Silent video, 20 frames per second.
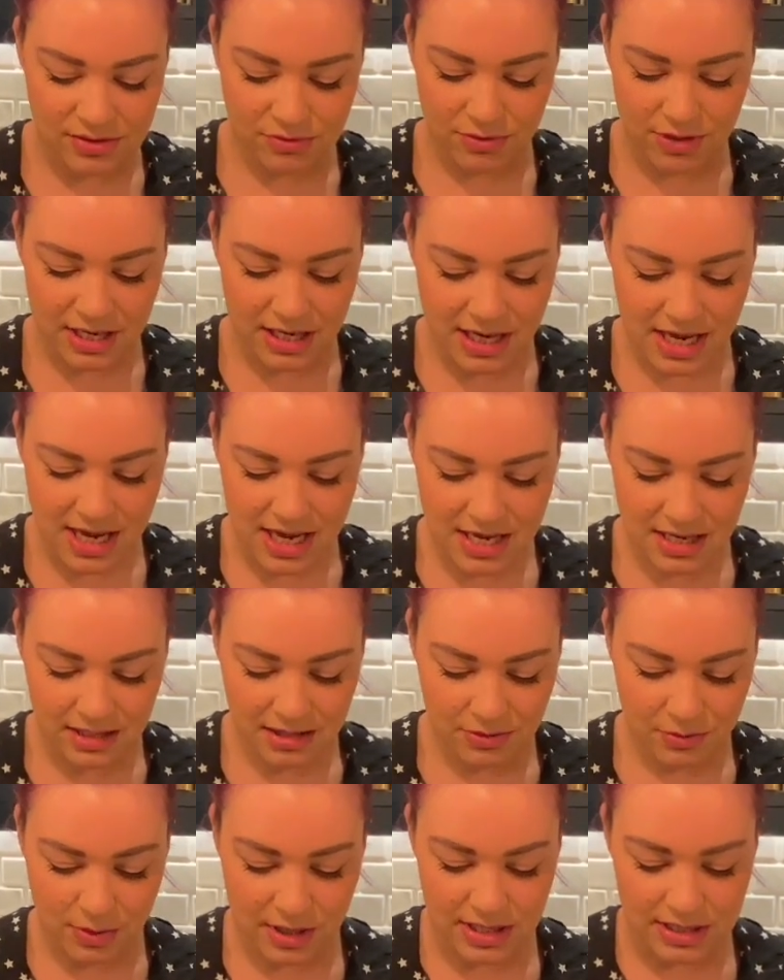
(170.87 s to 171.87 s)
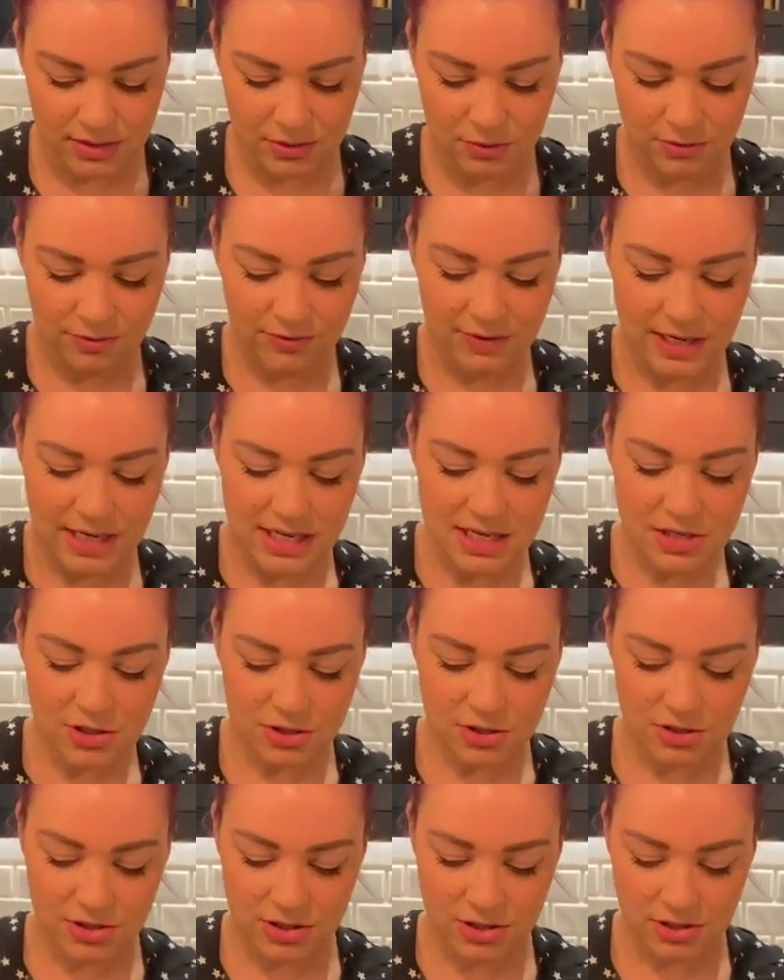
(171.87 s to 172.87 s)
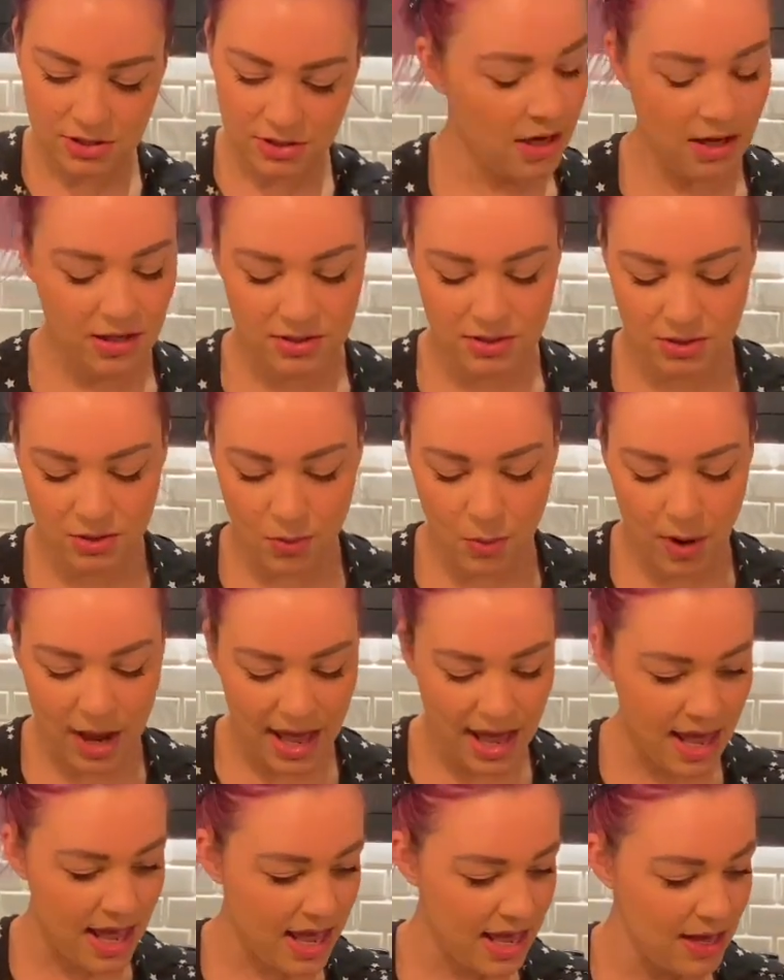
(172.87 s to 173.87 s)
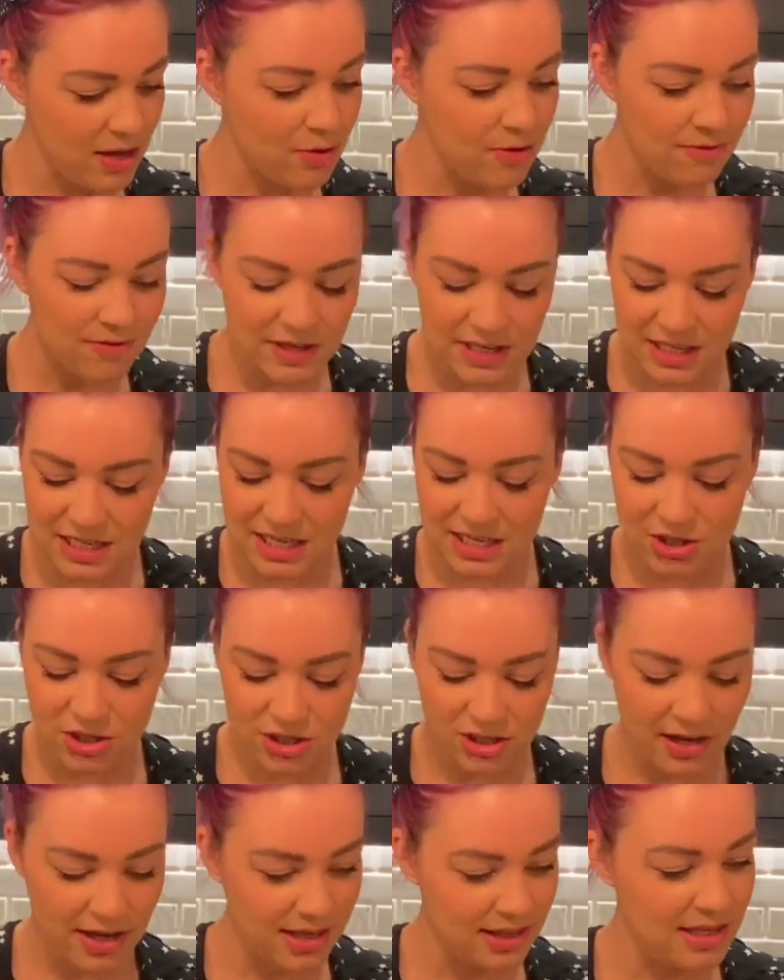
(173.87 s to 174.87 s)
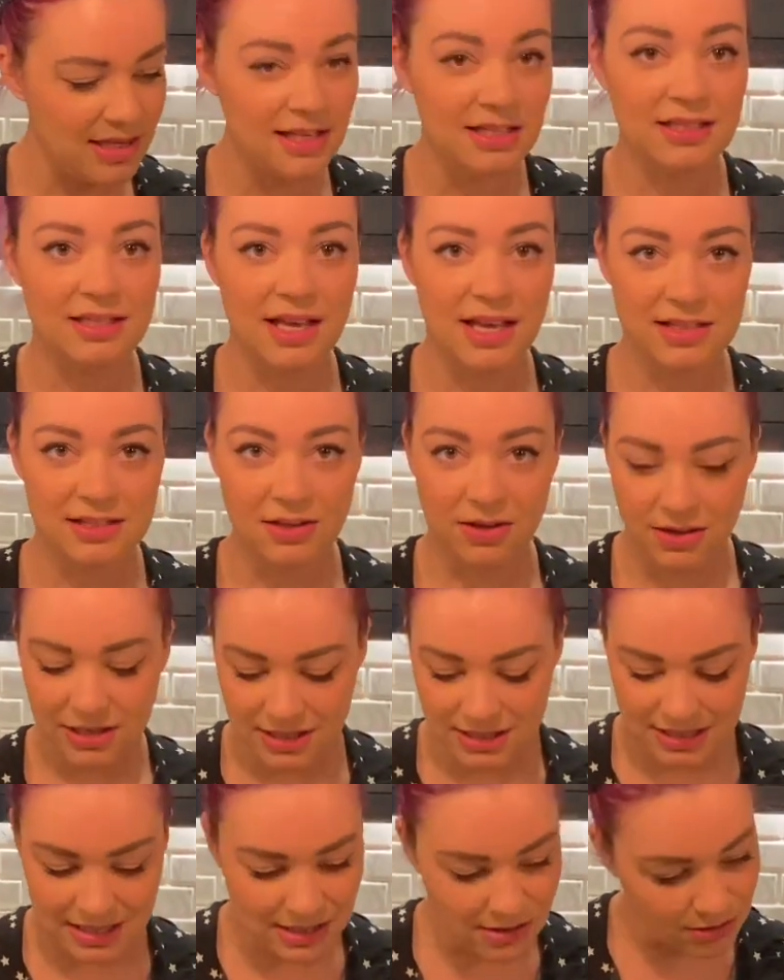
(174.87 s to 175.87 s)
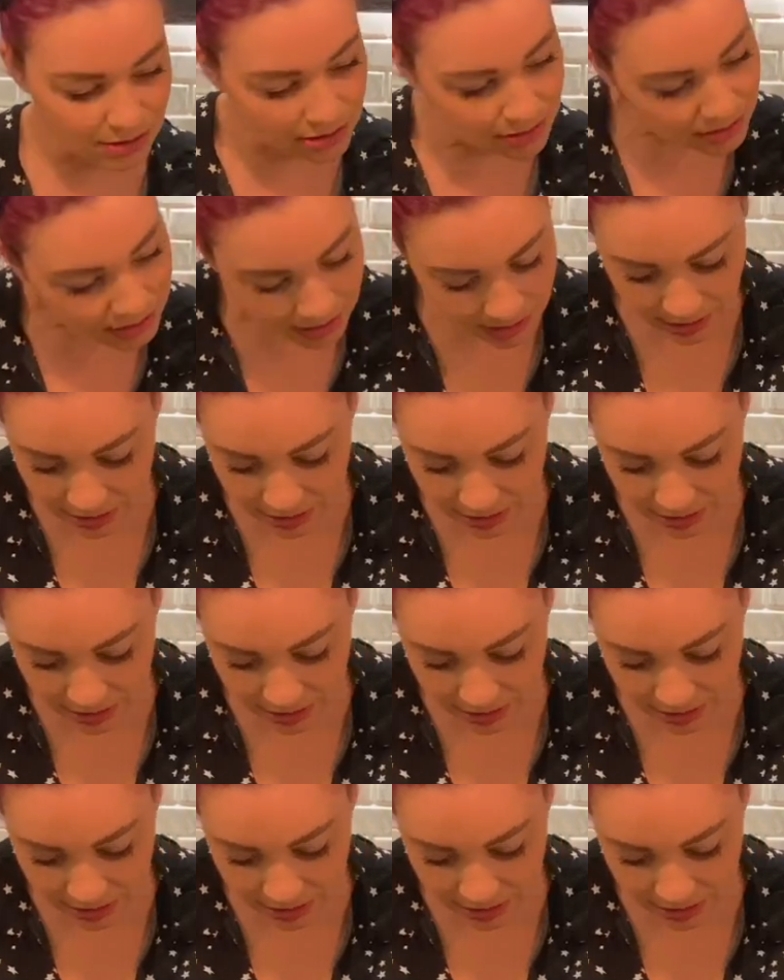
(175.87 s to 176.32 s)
really when it's all finished. A square oven dish like this, that's ideal.